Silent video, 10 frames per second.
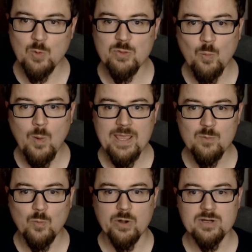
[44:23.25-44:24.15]
the way it
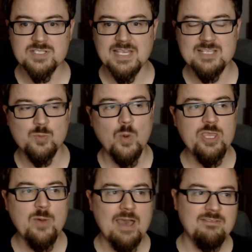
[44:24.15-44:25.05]
works is when
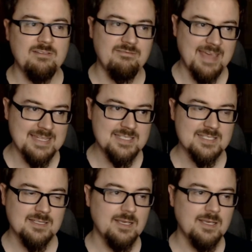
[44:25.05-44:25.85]
you have an event,